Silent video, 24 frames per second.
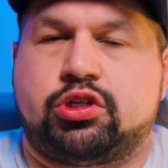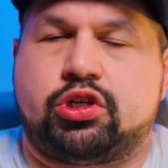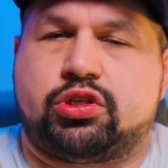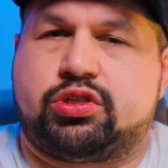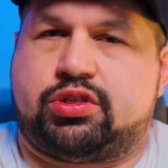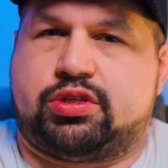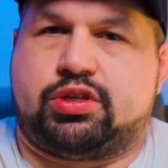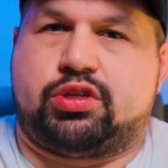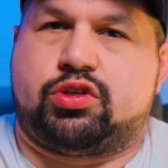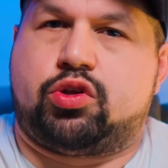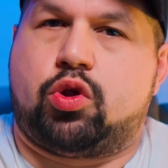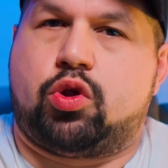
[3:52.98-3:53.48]

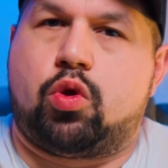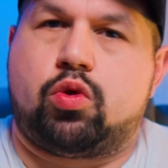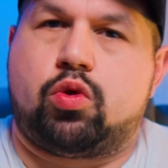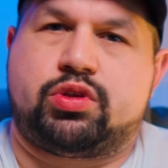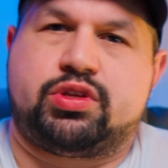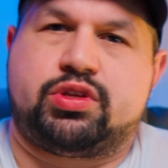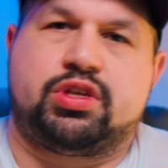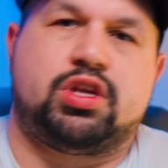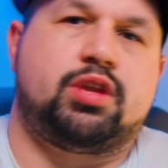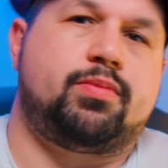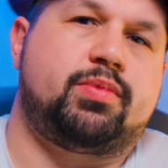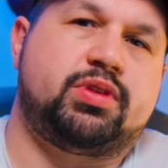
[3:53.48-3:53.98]
just this whole
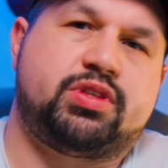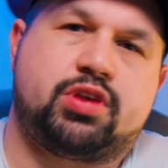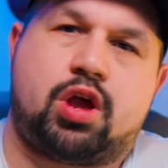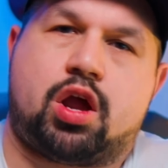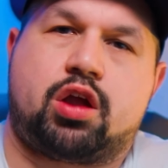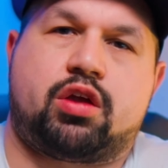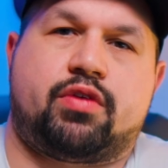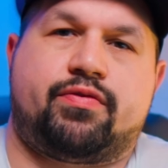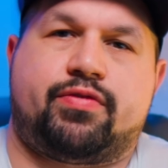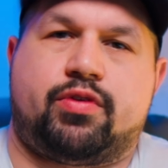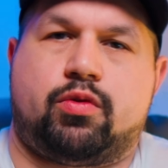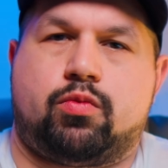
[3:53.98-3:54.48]

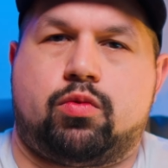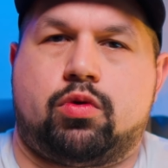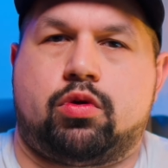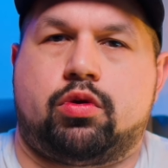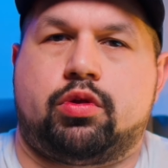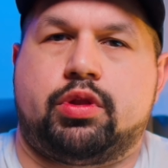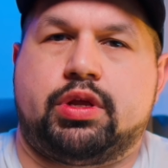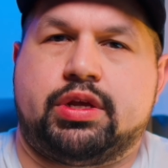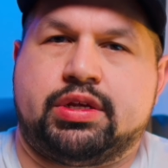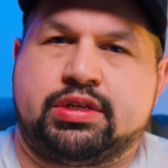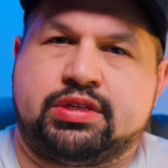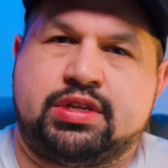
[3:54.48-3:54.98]
cinematography
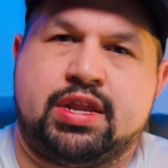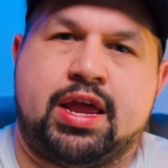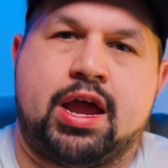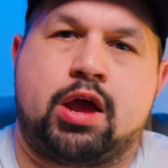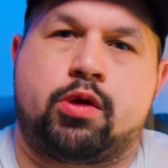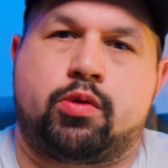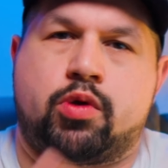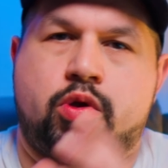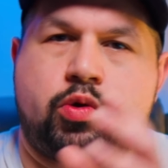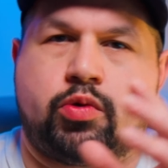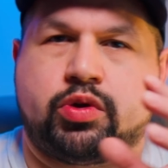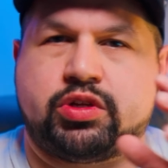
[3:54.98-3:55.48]
world is now
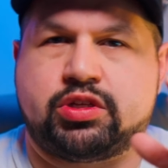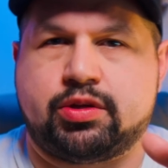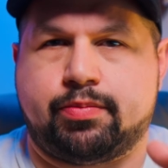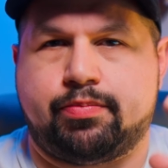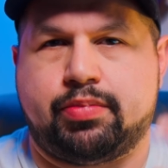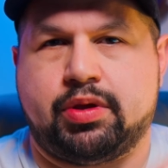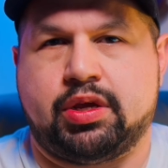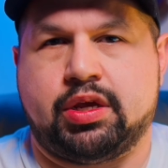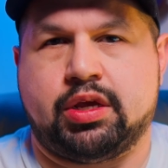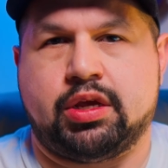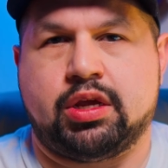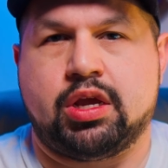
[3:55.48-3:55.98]
going to
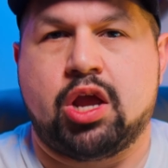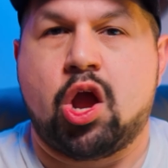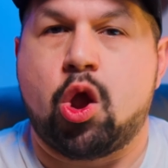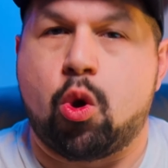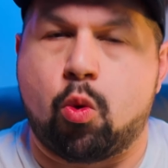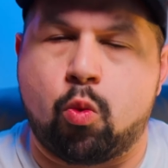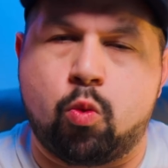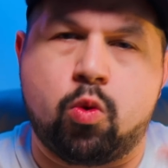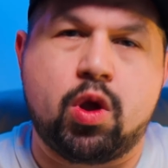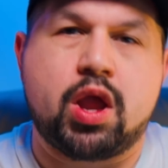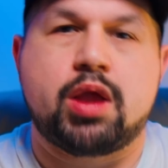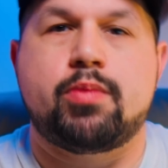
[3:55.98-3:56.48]
be
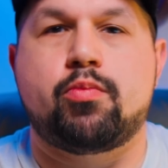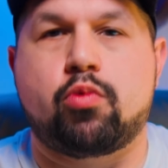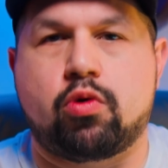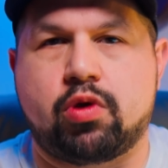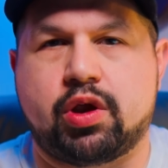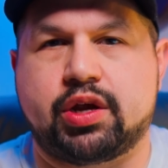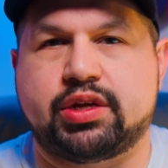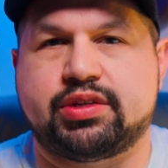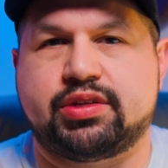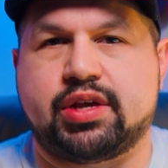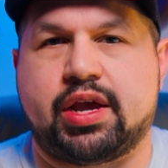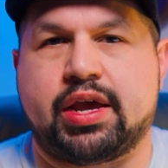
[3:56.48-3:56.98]
way more
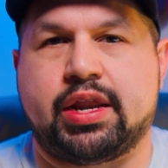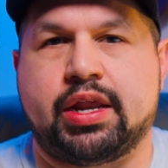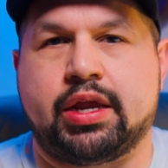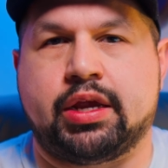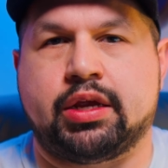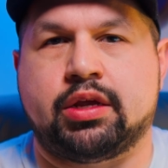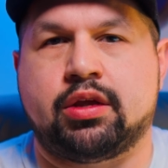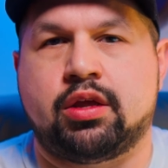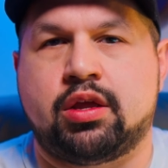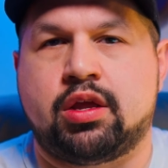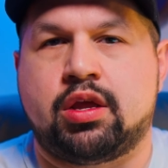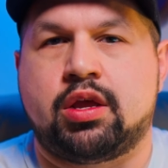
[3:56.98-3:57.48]

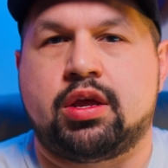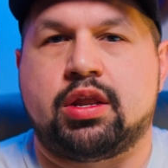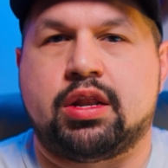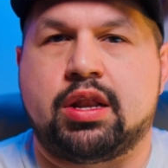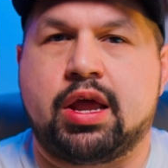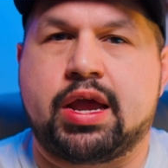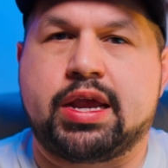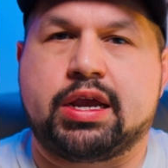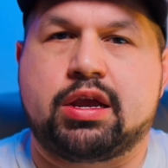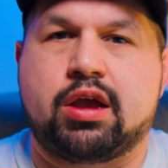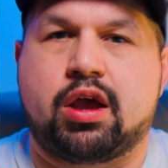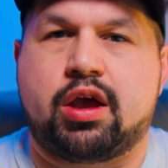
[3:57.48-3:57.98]
exciting.
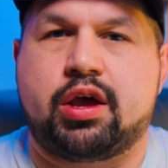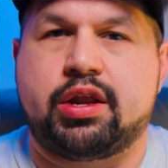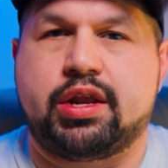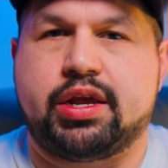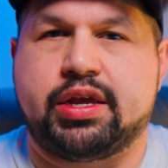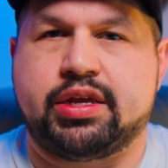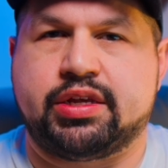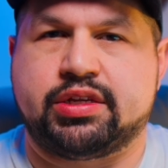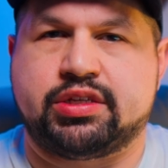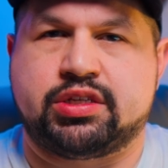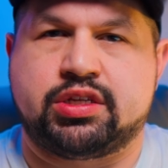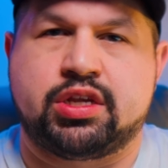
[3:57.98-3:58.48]
Nikon
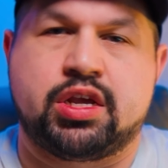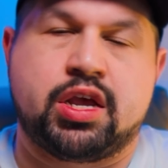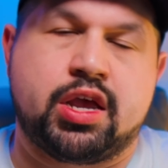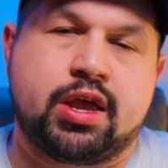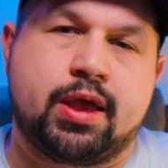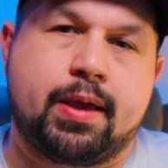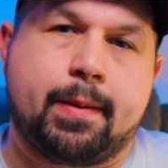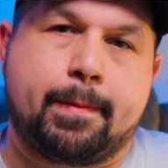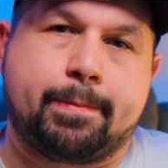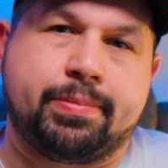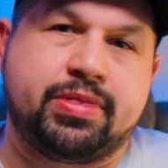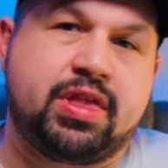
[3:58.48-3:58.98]
is
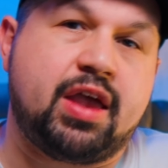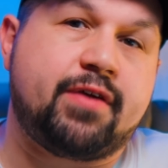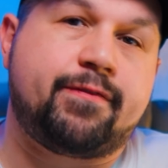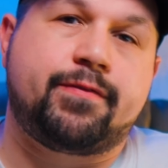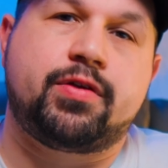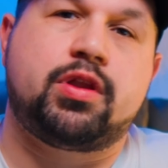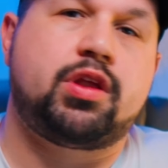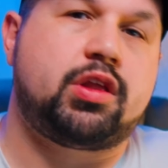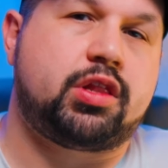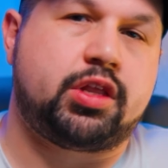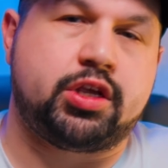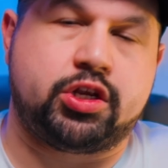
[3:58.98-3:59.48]

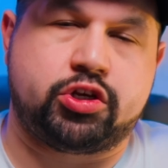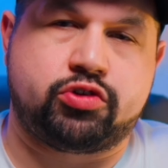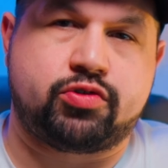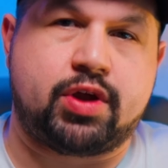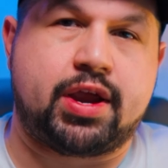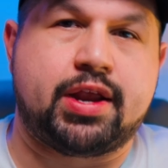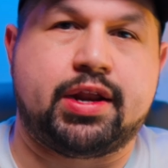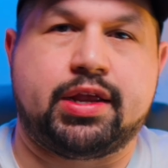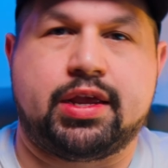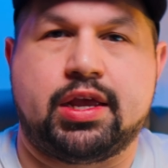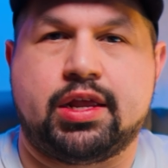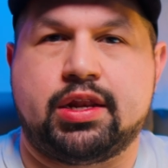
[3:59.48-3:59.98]
definitely
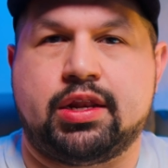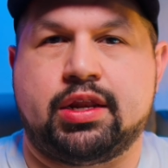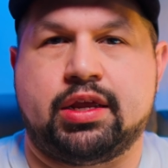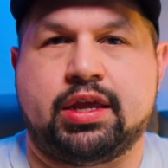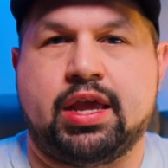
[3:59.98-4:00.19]
trying to get in the